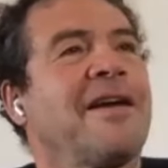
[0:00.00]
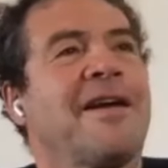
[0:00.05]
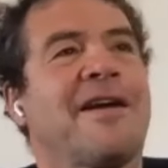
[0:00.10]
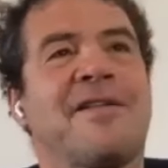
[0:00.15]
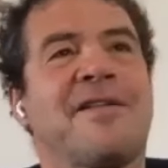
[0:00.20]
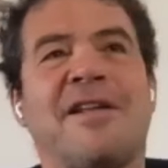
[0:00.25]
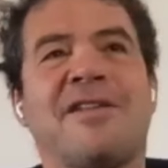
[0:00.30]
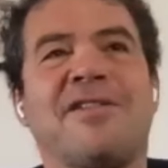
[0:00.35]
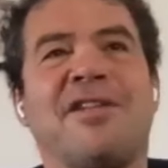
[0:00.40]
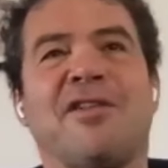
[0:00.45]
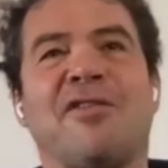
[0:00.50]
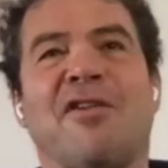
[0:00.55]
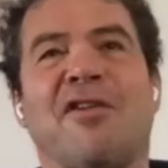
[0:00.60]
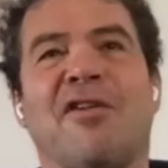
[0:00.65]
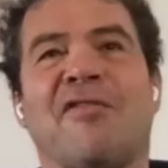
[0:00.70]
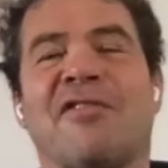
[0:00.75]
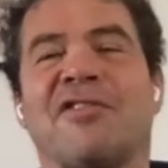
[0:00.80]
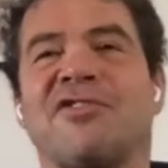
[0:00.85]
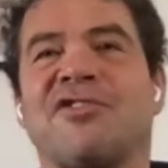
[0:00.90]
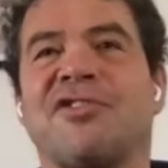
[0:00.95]
And that's a lot
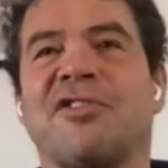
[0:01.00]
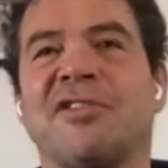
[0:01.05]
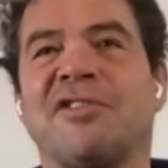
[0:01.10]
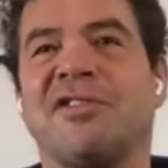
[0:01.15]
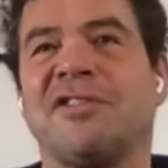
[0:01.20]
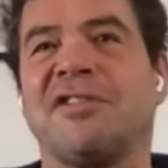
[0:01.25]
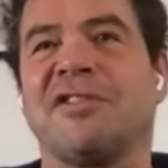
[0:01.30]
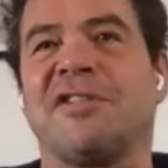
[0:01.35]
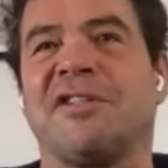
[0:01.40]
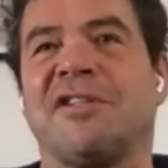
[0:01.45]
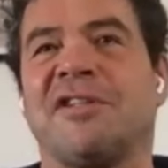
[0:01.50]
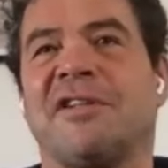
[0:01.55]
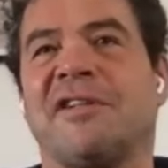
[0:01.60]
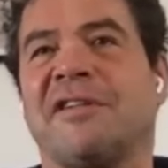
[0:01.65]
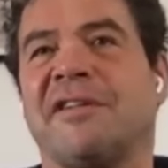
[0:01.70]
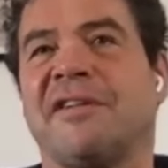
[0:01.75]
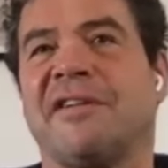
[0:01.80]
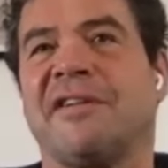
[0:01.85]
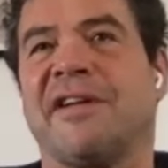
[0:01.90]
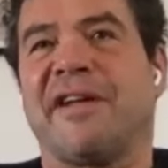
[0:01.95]
of uncertainty.
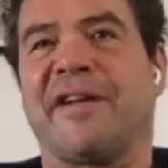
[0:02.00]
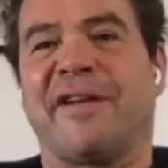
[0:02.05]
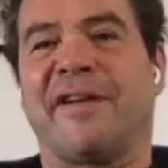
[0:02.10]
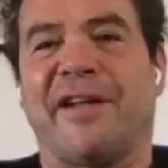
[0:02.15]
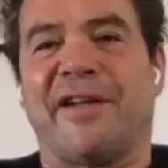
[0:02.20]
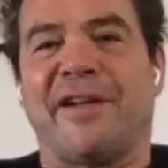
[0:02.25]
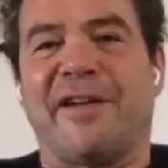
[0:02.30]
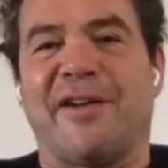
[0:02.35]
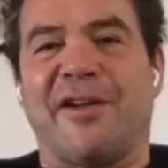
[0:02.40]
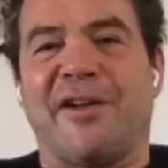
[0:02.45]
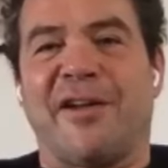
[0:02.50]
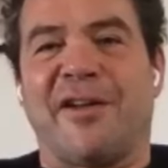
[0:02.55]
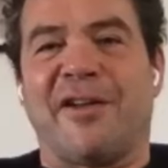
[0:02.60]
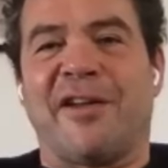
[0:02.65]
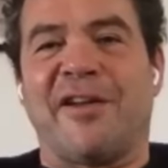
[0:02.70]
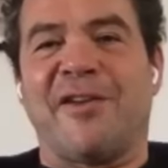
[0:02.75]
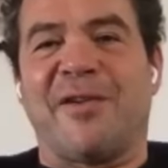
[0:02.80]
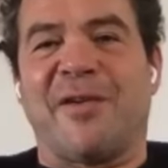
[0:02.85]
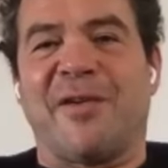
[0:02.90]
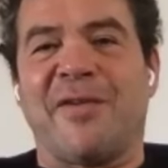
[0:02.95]
And, and uh, uh,
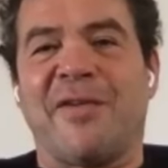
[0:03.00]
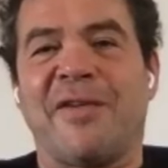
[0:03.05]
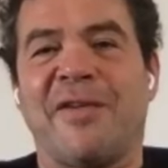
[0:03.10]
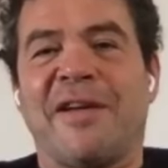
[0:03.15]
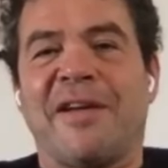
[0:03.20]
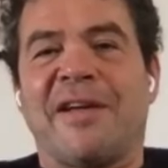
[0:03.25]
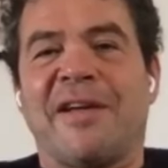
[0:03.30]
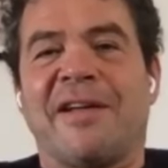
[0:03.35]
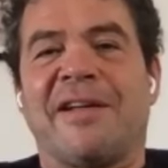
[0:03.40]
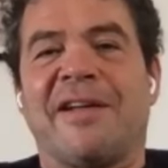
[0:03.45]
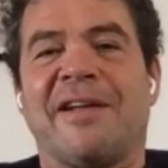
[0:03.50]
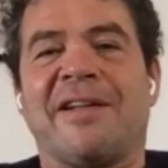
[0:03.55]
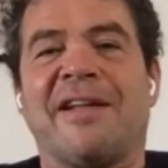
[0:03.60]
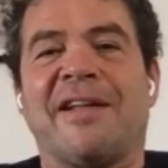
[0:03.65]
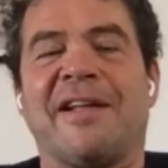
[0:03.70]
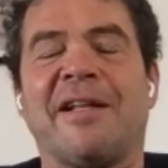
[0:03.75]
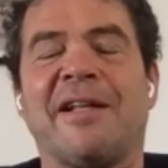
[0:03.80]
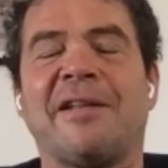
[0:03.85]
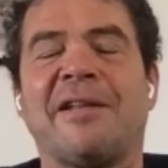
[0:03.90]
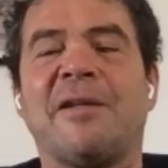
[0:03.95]
you know,
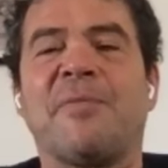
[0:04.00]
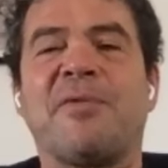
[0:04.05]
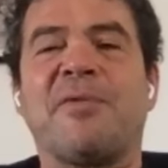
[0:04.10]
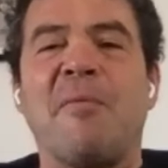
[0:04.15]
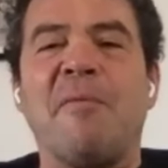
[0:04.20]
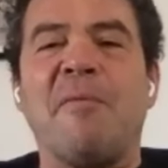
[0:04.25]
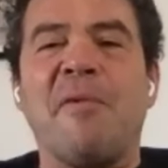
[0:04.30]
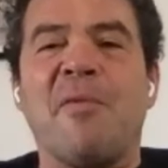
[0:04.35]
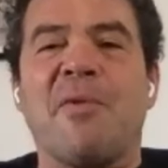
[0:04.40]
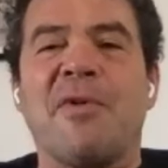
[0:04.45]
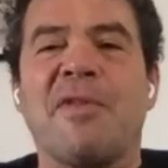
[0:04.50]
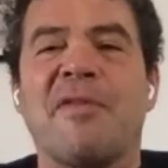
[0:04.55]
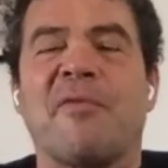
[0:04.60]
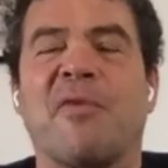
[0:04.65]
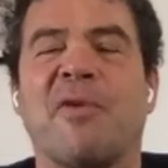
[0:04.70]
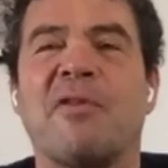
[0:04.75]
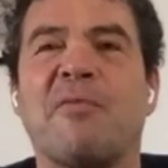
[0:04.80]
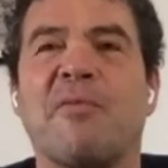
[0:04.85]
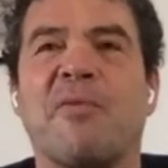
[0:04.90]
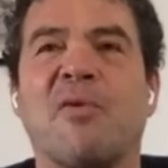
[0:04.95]
the, the problem with,
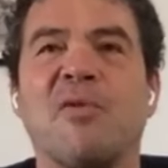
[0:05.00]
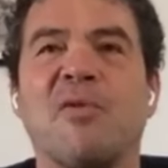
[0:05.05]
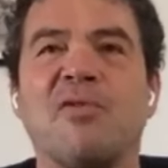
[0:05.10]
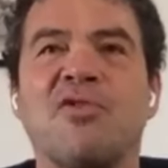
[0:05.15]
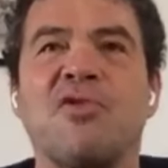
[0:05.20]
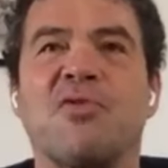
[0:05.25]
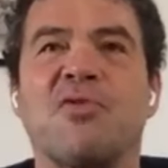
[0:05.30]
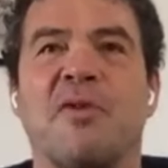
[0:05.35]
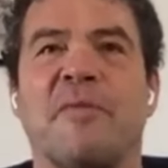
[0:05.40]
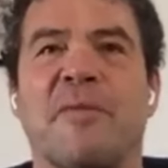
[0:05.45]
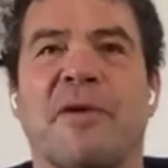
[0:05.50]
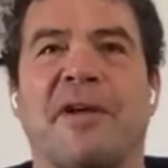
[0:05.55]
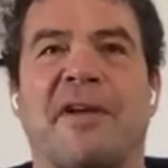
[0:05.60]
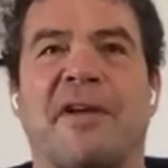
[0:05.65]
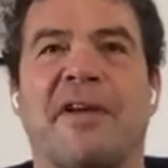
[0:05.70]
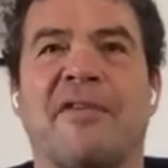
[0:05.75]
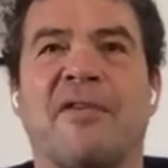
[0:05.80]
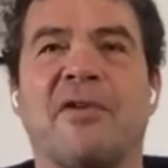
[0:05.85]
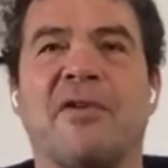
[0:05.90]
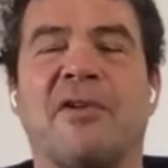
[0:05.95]
with pool
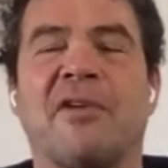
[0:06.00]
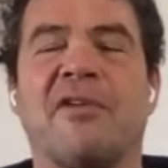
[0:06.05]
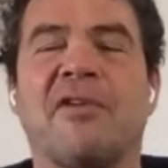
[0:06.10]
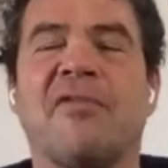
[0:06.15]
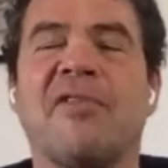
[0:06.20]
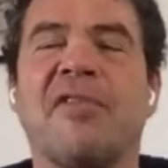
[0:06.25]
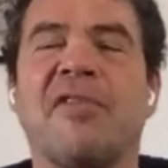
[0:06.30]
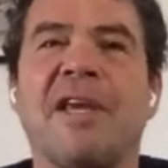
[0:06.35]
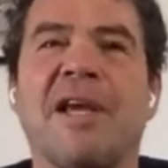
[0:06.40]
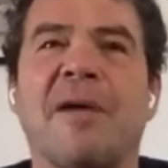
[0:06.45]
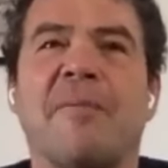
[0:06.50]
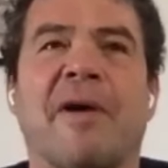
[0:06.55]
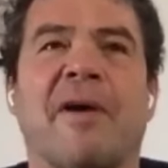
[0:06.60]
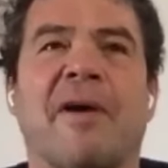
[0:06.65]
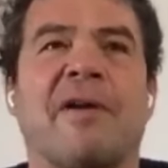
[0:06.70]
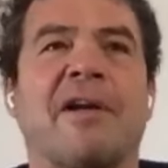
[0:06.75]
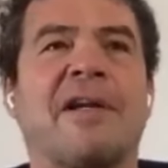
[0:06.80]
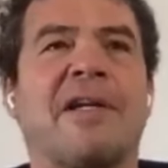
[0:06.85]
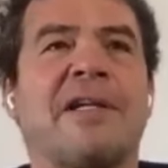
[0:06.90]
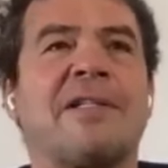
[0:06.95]
swimming, if you, you think
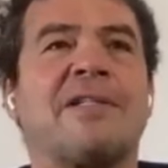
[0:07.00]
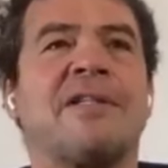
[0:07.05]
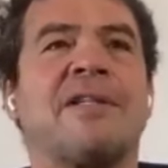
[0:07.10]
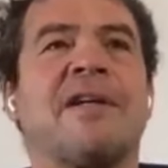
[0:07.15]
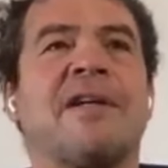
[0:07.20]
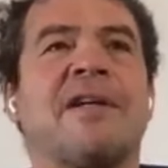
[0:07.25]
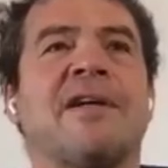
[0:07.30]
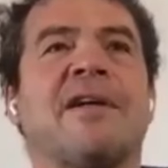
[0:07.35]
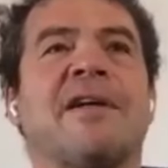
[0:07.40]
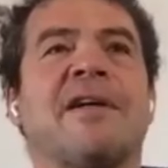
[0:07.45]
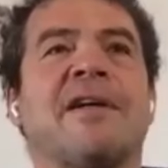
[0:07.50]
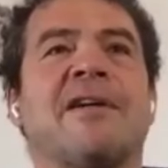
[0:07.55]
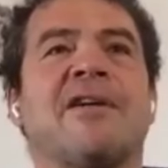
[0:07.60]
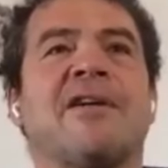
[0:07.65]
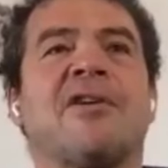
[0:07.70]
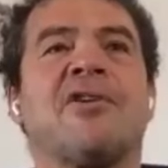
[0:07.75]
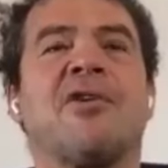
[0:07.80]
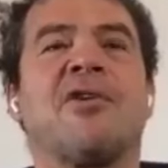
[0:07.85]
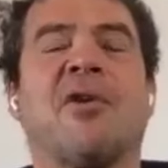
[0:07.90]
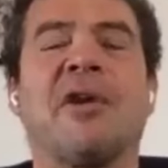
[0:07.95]
about it, is
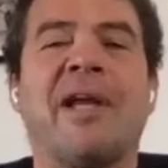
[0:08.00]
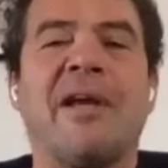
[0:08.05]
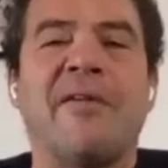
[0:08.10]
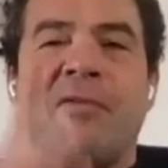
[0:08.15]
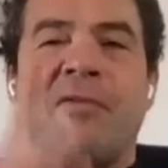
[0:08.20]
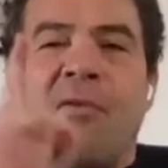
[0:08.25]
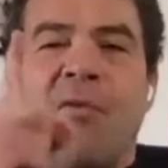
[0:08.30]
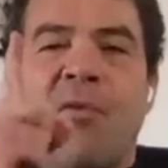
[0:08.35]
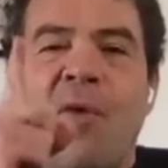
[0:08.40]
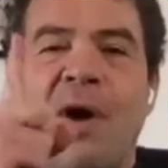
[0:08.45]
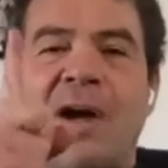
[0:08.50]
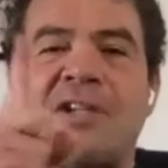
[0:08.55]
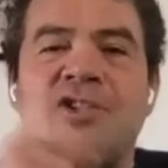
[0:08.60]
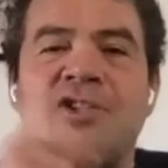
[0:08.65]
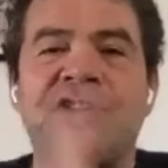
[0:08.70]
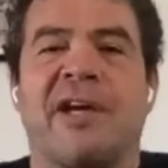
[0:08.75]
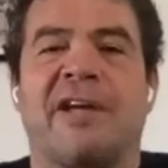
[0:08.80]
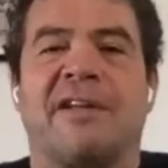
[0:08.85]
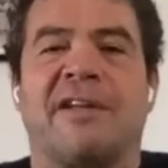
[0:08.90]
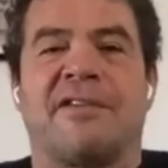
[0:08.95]
you only have one
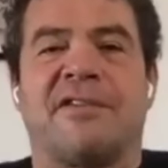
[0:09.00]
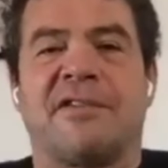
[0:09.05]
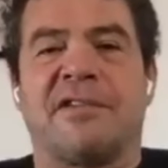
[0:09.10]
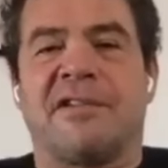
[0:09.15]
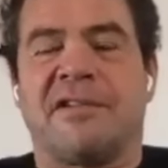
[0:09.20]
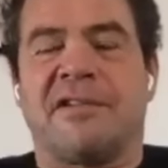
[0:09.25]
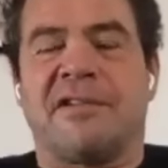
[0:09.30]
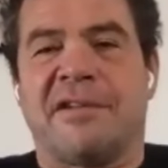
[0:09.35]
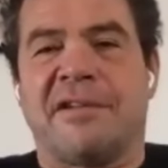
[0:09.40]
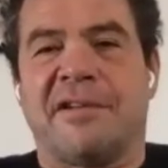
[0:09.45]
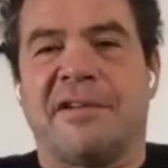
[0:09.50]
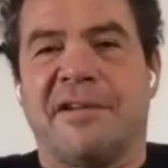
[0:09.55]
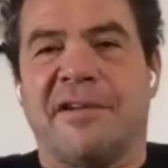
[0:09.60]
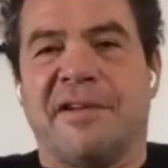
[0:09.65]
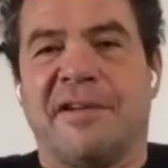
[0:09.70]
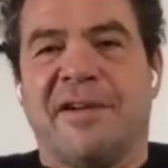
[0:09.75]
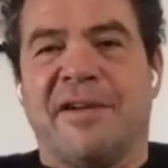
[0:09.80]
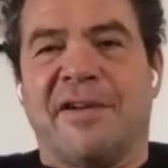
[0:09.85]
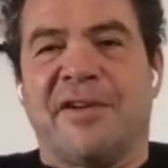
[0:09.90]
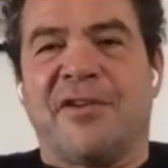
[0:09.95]
chance.
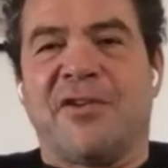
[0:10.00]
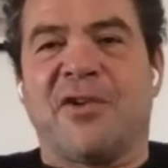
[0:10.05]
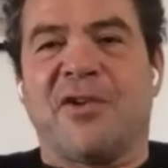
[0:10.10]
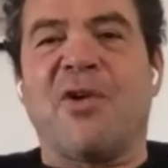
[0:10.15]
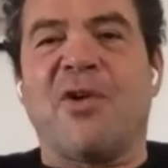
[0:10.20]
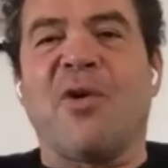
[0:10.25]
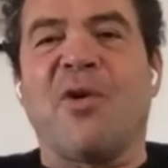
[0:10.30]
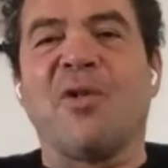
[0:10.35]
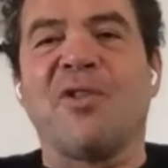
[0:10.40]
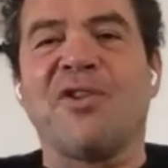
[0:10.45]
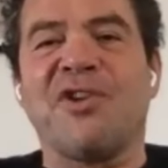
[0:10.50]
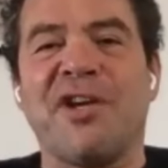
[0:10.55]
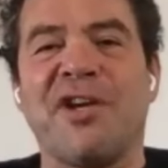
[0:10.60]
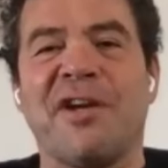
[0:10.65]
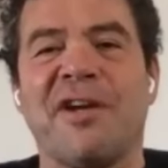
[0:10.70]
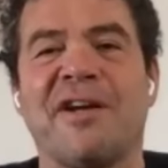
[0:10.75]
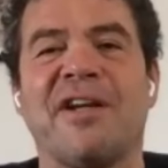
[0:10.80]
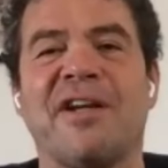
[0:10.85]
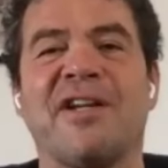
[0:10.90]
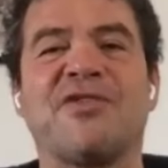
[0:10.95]
Yeah. Your whole
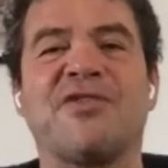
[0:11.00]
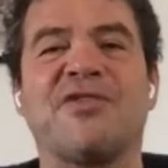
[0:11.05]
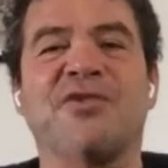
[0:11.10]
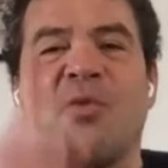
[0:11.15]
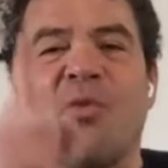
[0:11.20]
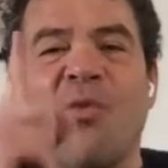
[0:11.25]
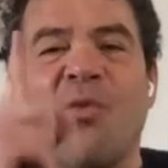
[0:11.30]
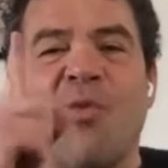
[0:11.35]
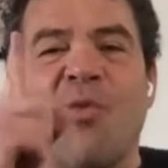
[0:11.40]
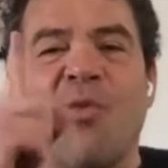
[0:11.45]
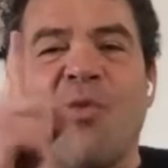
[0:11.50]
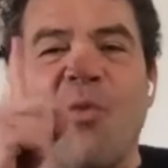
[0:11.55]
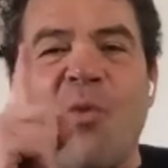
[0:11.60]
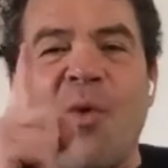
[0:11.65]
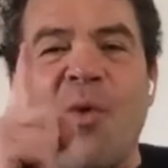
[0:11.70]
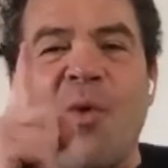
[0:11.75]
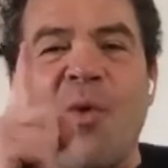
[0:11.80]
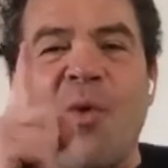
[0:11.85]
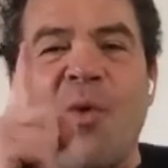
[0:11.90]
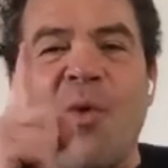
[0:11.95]
year is
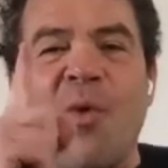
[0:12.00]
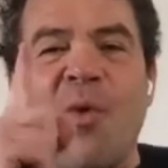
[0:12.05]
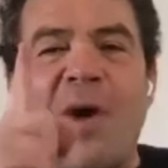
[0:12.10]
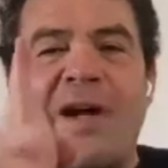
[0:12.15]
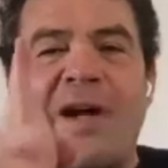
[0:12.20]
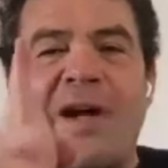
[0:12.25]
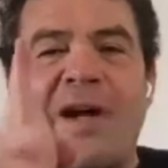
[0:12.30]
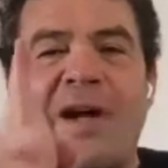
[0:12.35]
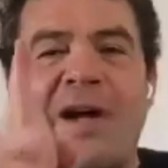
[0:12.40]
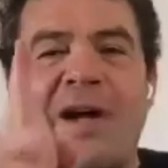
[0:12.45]
one chance.